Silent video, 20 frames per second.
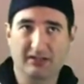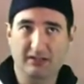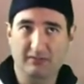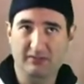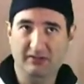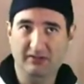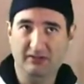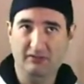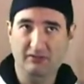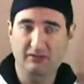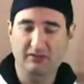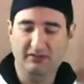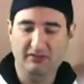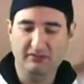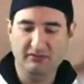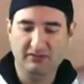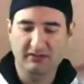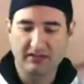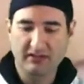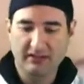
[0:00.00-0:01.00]
I mean, they're,
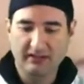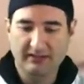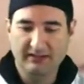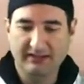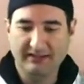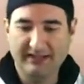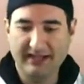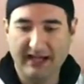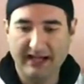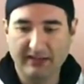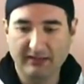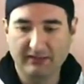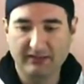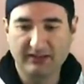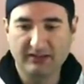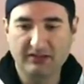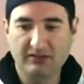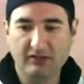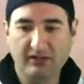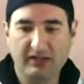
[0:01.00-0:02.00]
they're, the dial
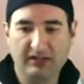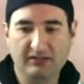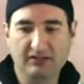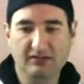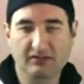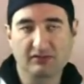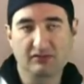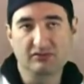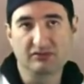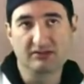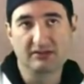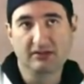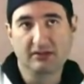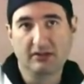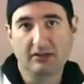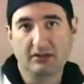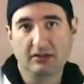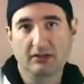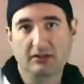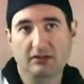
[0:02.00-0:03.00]
that you had to use,
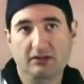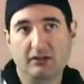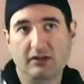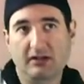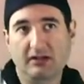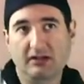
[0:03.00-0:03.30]
you had